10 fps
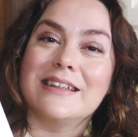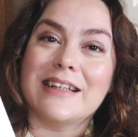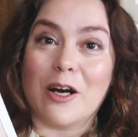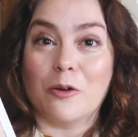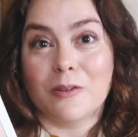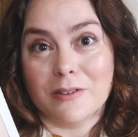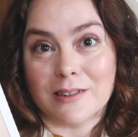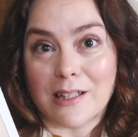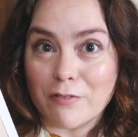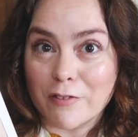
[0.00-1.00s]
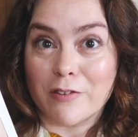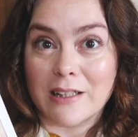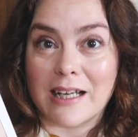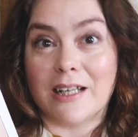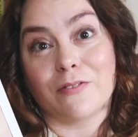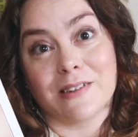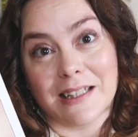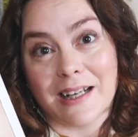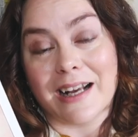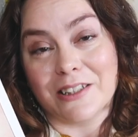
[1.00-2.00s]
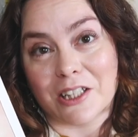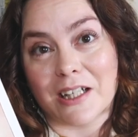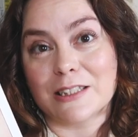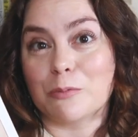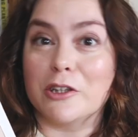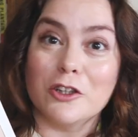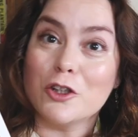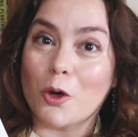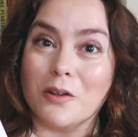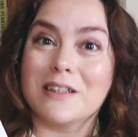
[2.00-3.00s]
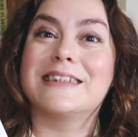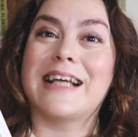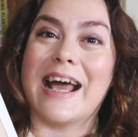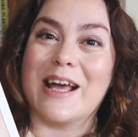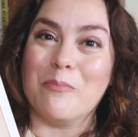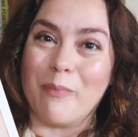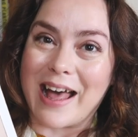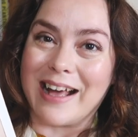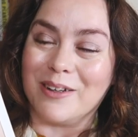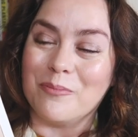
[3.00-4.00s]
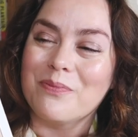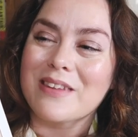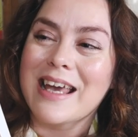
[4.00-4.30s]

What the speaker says: Now, the love of her life and her husband are not the same men.